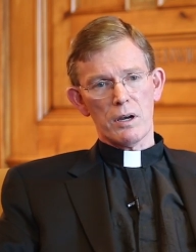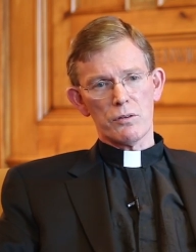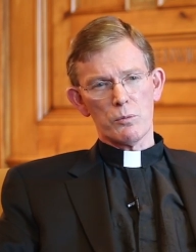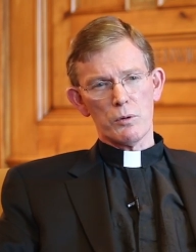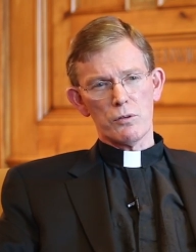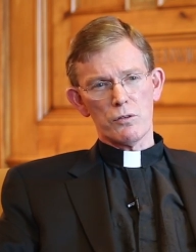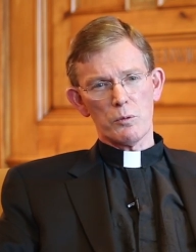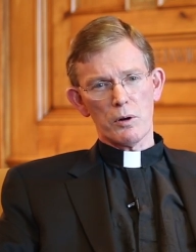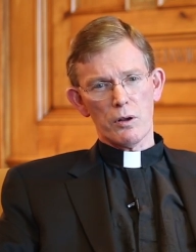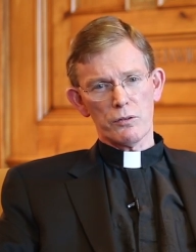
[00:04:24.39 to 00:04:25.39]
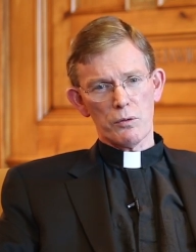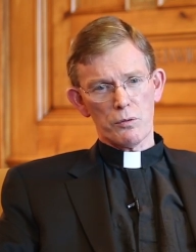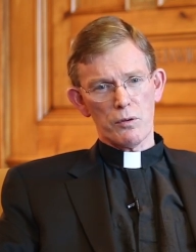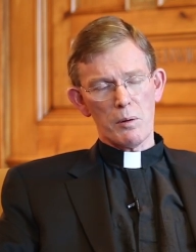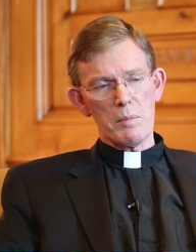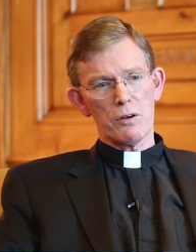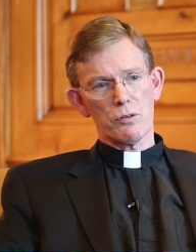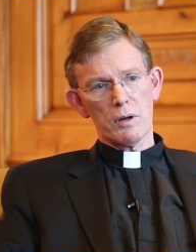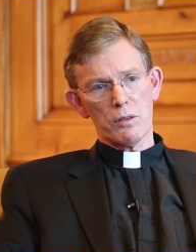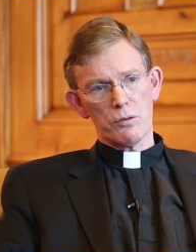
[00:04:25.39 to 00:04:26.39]
contributions, but also through their
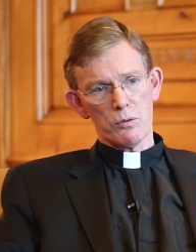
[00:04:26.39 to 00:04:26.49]
mentoring,